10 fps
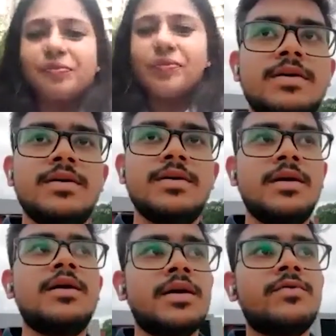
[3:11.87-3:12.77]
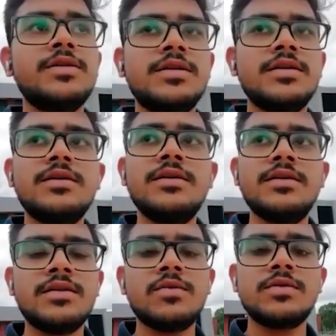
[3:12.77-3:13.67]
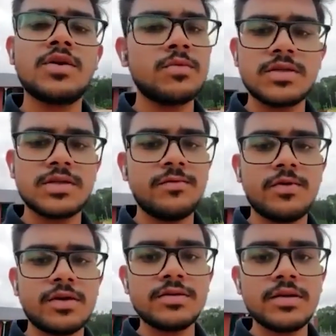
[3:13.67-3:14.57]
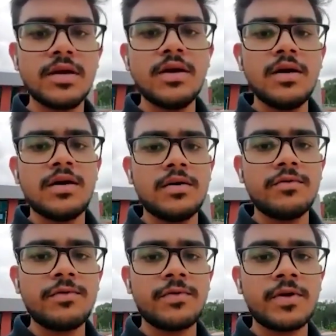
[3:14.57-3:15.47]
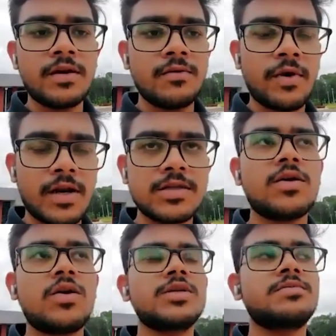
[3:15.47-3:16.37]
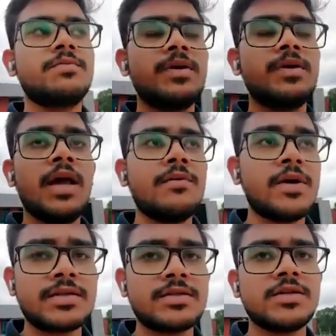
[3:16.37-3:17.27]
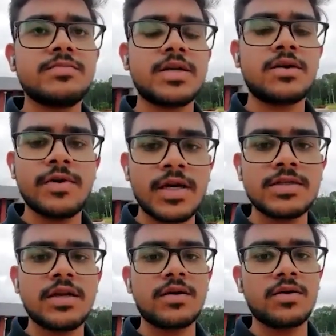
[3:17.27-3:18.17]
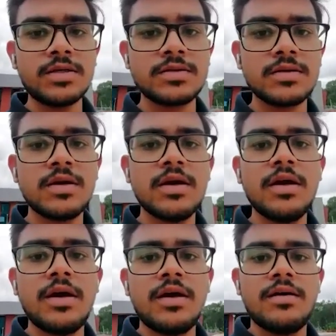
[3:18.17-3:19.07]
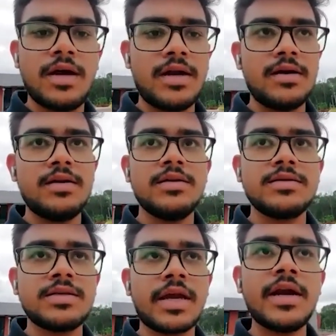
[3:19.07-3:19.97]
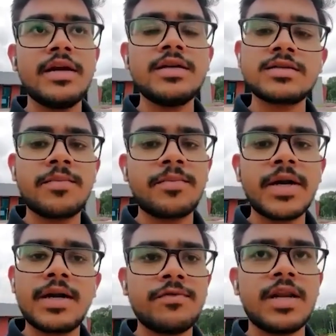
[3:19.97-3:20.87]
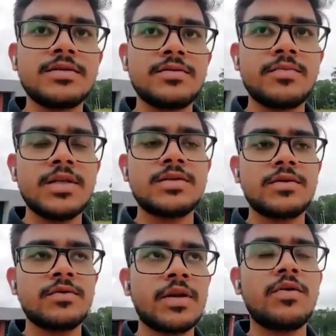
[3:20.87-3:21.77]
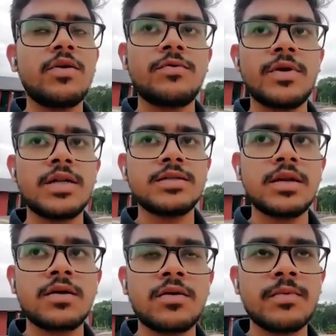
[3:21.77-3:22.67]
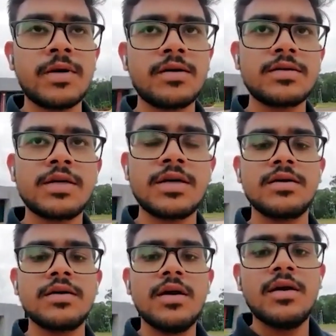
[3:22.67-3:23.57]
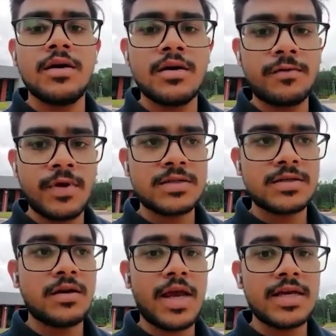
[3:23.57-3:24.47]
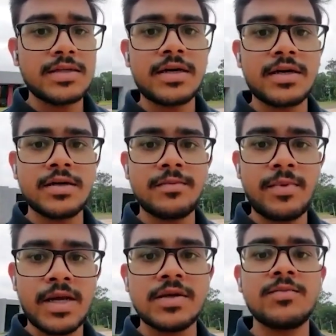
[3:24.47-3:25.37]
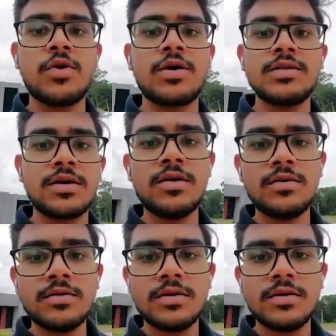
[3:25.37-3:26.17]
In first year, the course is almost the same for us. In financial economics, people have one extra subject of financial economics. And in second year, it's completely finance. Means you will go into financial econometrics and financial asset pricing models and all.